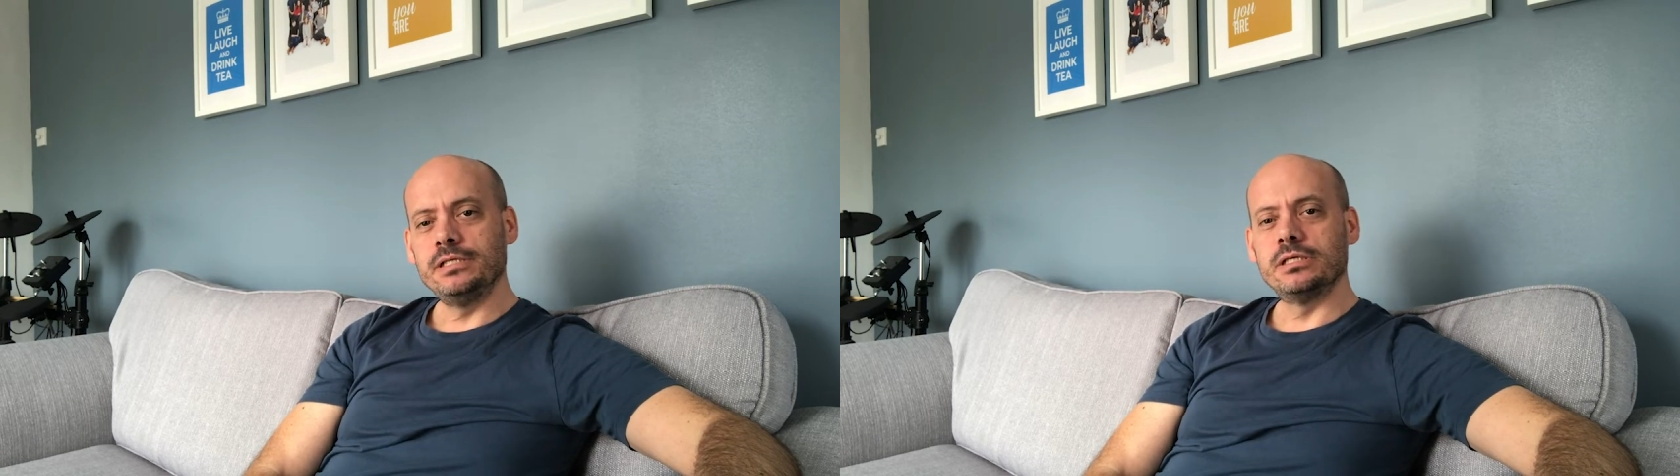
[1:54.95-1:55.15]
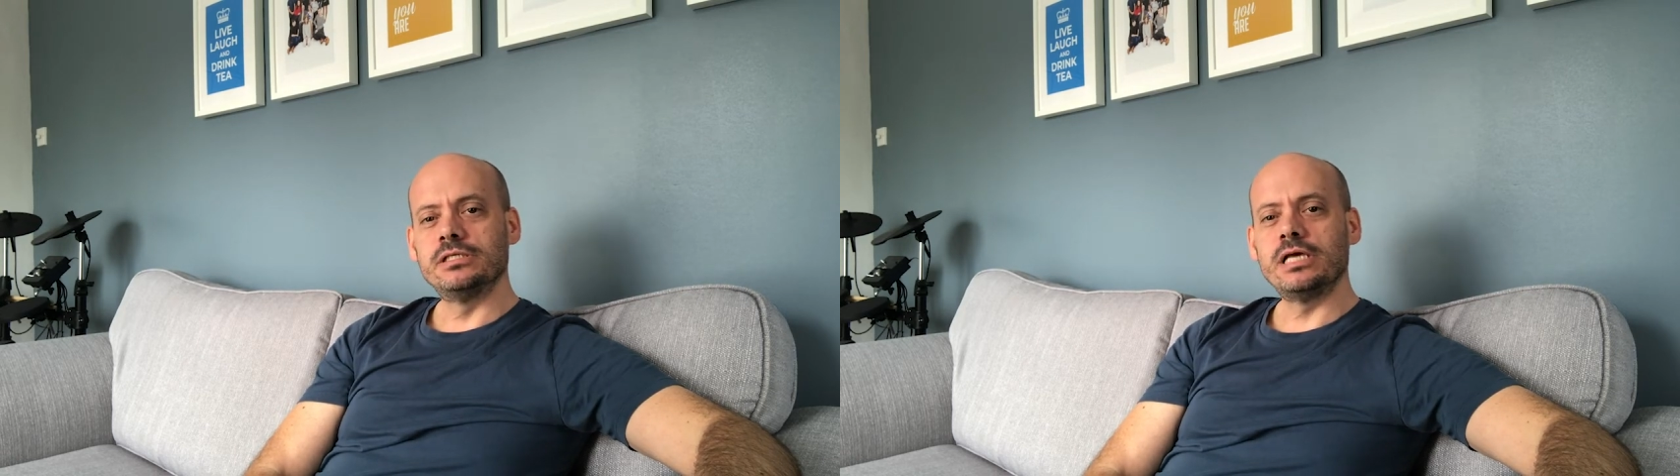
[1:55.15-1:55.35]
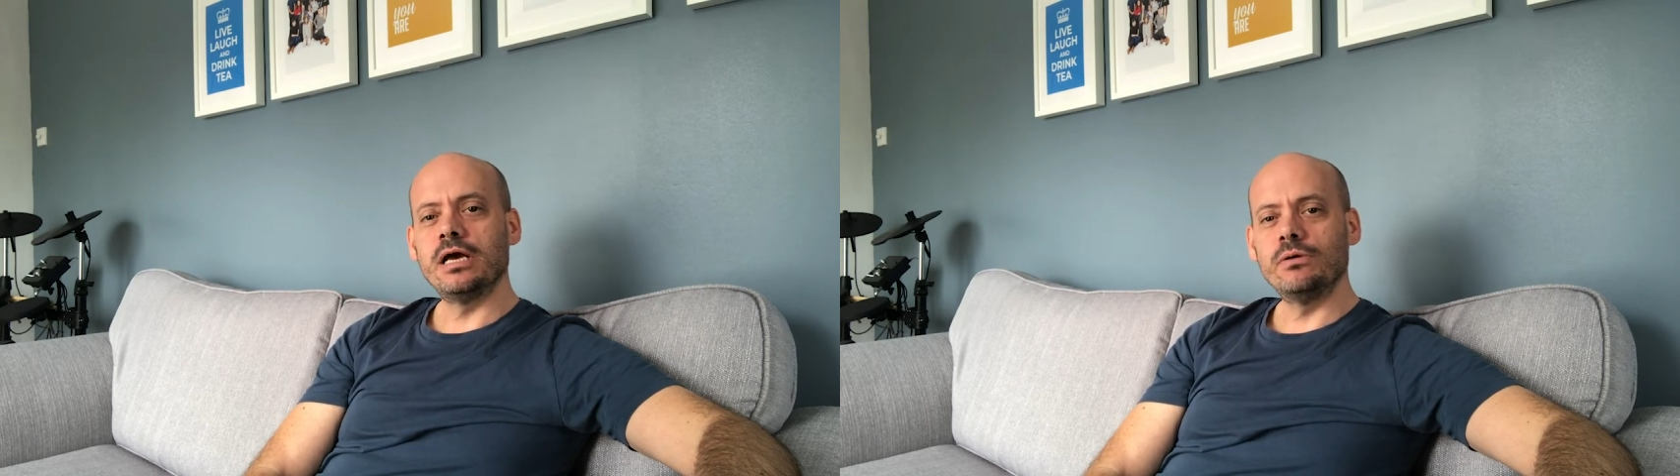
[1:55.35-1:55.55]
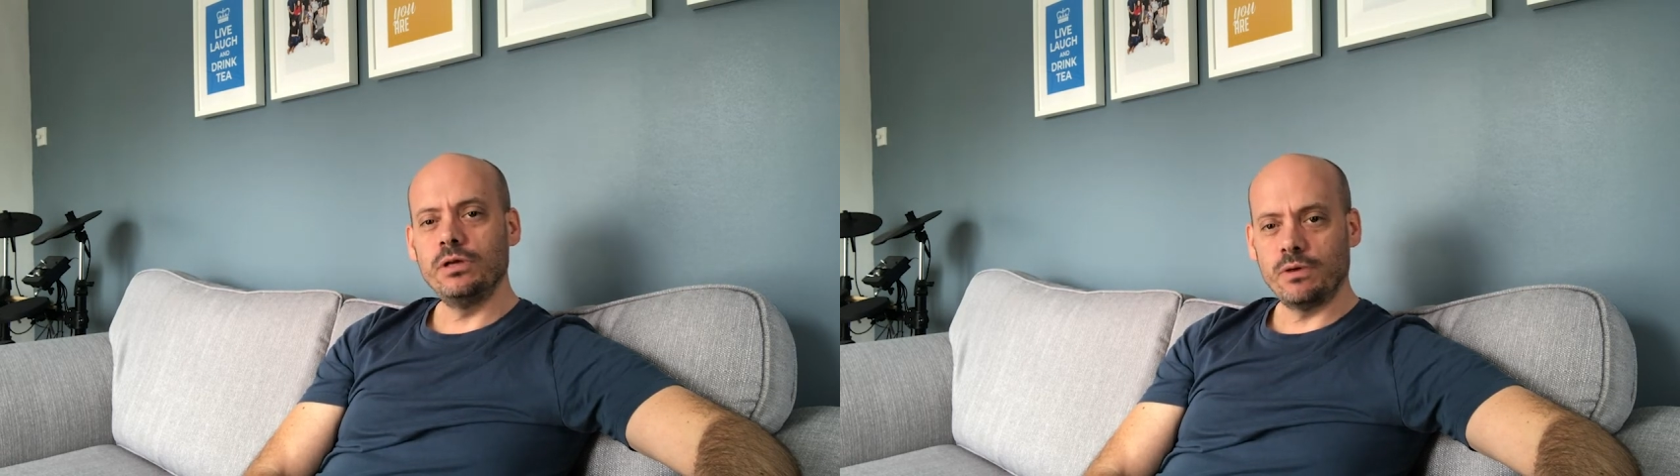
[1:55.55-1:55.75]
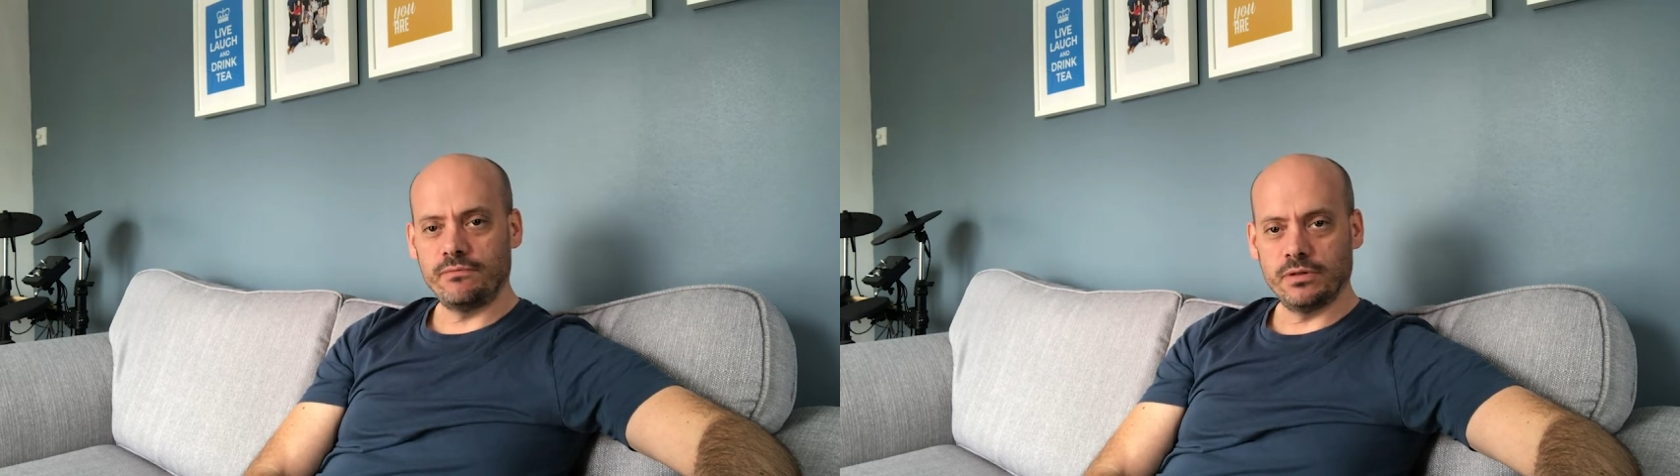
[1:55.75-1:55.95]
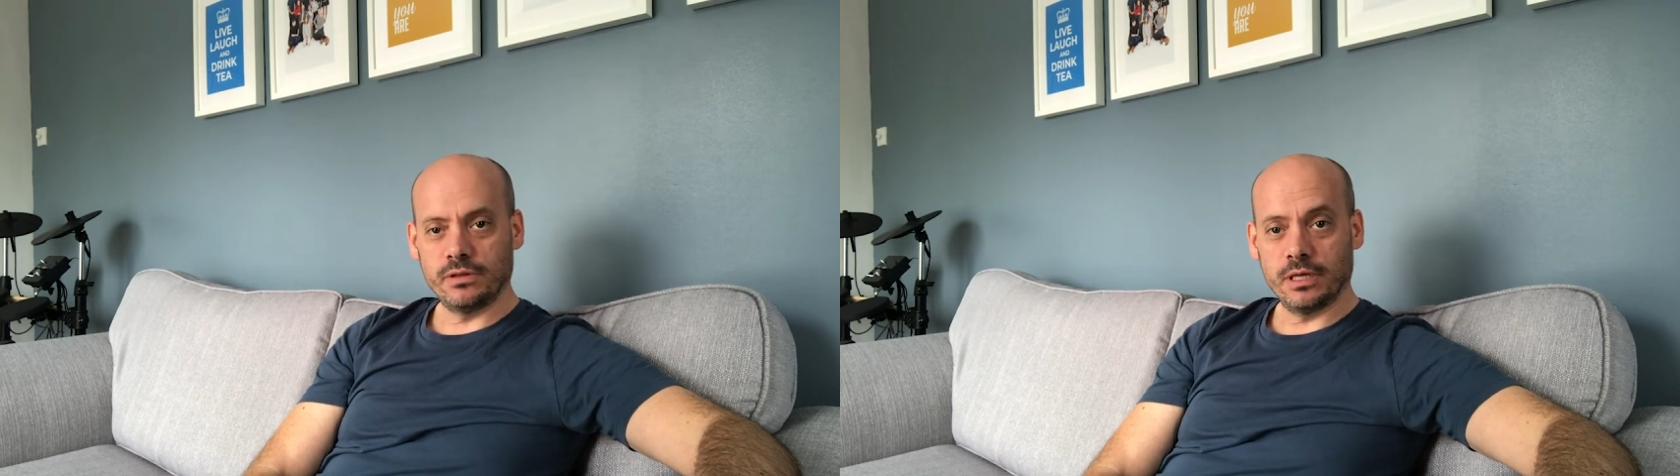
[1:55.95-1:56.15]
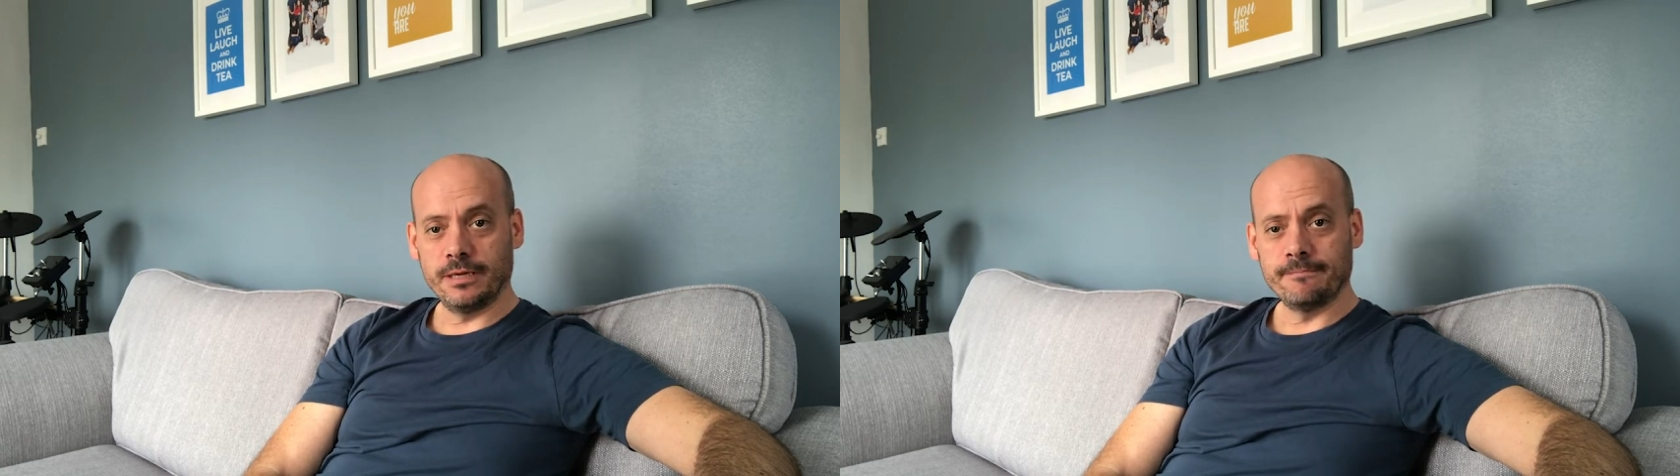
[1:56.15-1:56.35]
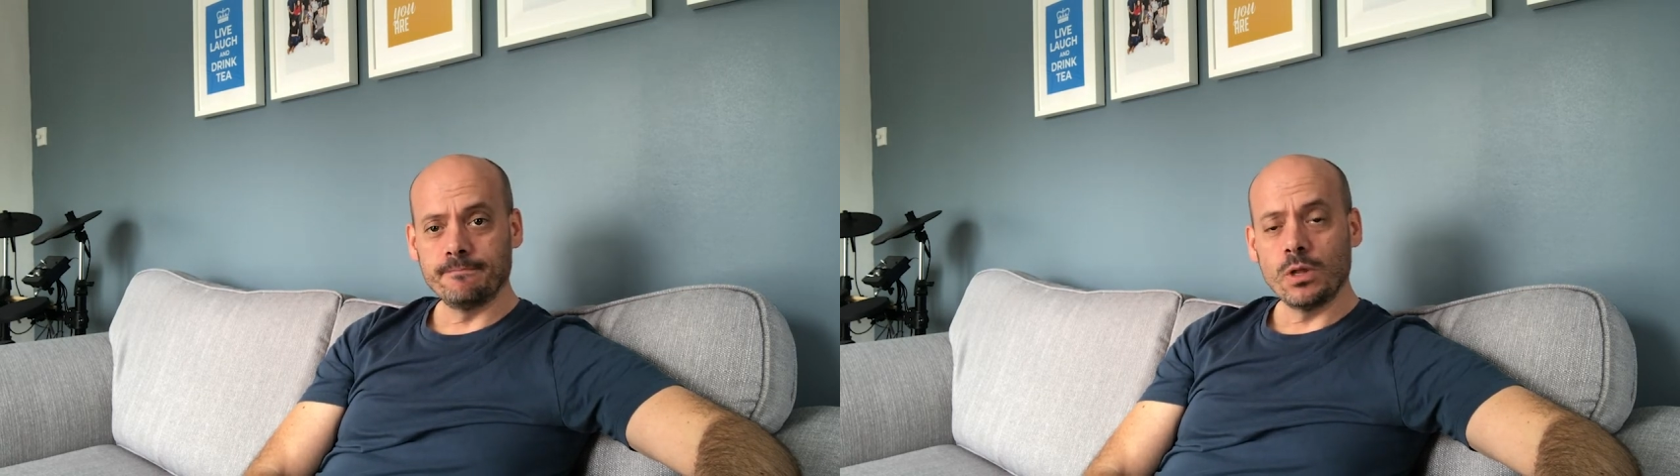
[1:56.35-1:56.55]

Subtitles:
to tell you everything,